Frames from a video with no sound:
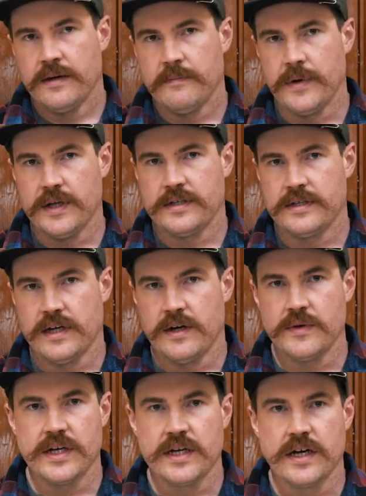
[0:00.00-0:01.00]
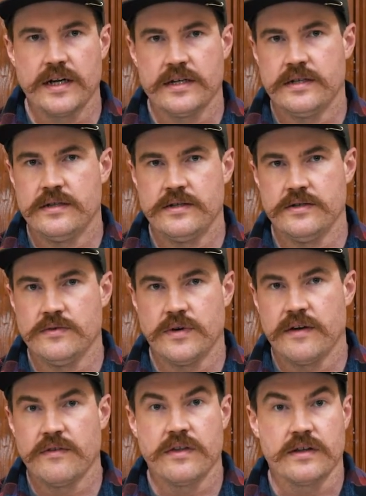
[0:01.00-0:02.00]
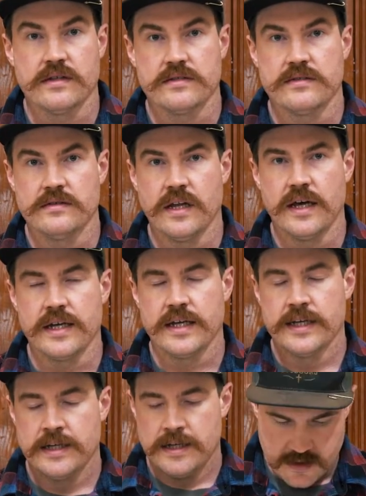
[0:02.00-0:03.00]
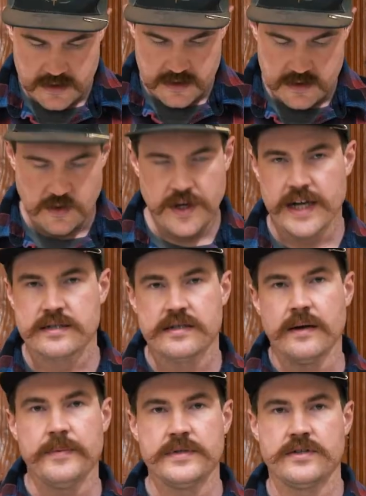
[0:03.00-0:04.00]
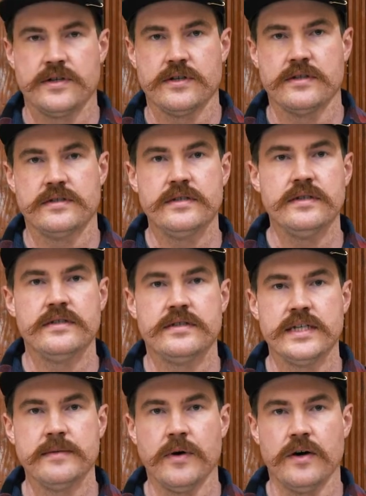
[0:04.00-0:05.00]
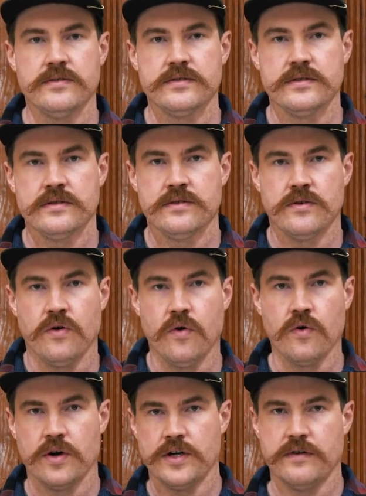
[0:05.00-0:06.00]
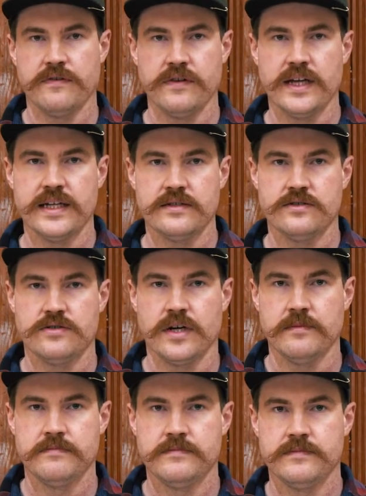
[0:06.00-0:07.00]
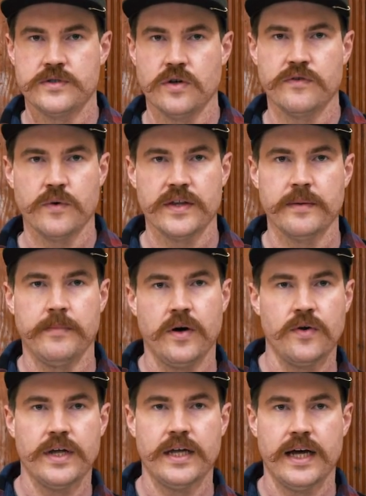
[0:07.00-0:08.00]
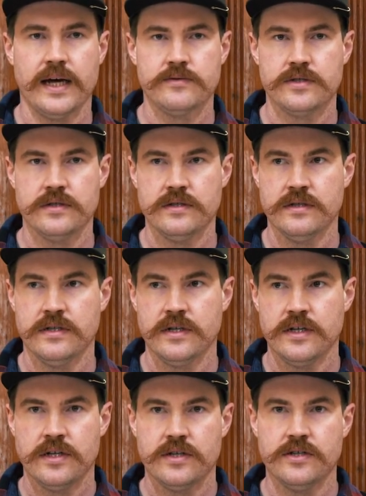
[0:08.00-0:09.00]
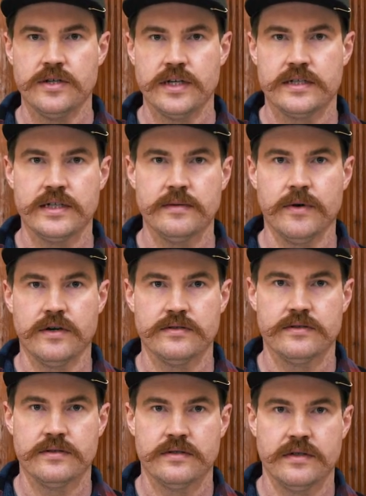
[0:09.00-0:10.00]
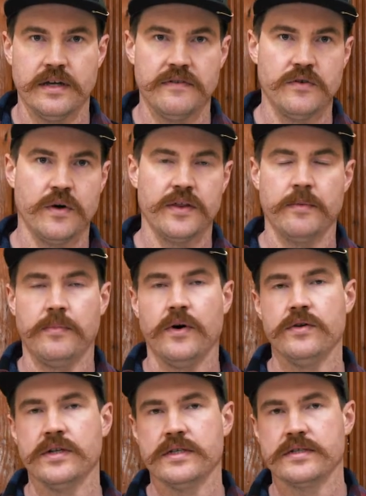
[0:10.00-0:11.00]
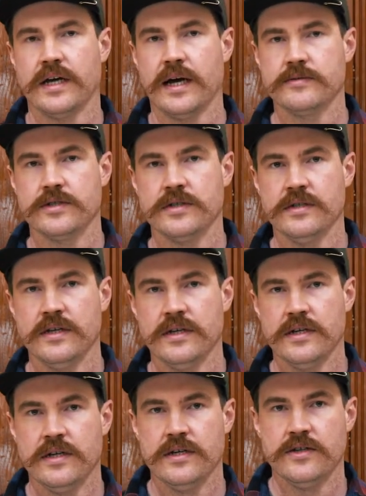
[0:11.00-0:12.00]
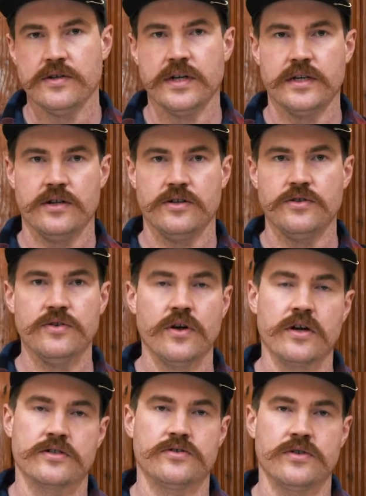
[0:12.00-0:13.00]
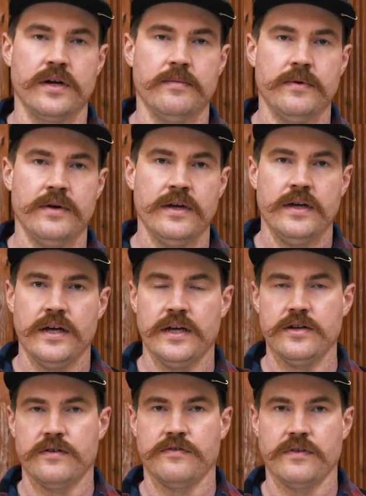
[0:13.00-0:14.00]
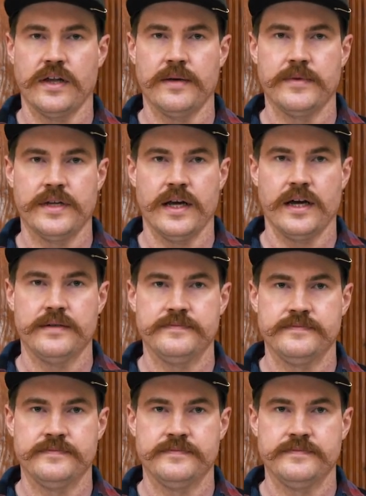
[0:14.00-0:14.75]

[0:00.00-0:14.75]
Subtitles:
but we can cut it to whatever thickness you'd like. So next up is your T-bones or your fillet and strip. So if you want the bone-in option, you get T-bones. If you want the boneless option, you get your New York strip and your filet mignon.